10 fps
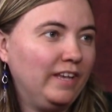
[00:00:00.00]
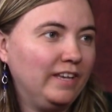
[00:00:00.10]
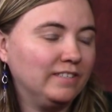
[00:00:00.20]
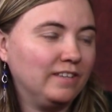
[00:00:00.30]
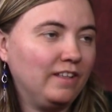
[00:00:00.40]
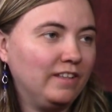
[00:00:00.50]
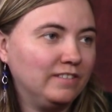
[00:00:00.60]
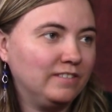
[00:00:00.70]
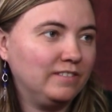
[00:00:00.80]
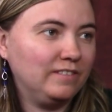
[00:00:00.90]

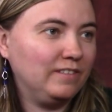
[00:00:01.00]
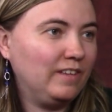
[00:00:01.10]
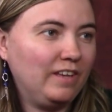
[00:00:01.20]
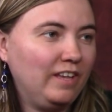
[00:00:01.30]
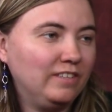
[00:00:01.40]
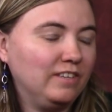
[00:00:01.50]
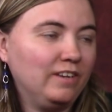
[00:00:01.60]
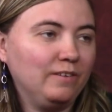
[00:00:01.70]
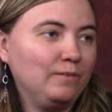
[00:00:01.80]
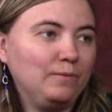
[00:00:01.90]
Is
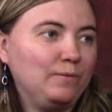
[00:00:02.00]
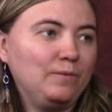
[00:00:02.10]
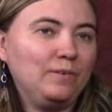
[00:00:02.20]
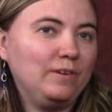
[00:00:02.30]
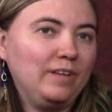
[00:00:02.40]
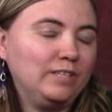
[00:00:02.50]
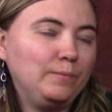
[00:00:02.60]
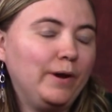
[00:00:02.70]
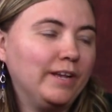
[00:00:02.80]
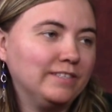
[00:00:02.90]
a
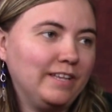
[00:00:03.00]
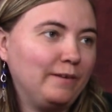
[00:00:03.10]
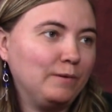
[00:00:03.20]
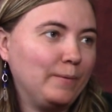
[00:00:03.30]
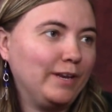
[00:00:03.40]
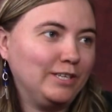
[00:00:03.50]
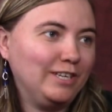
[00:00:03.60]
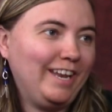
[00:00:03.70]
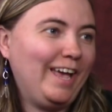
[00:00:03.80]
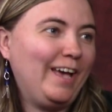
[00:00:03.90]
experience that everybody
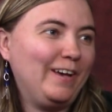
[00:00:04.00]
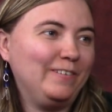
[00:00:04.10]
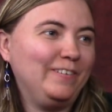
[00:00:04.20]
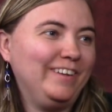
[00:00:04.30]
should have.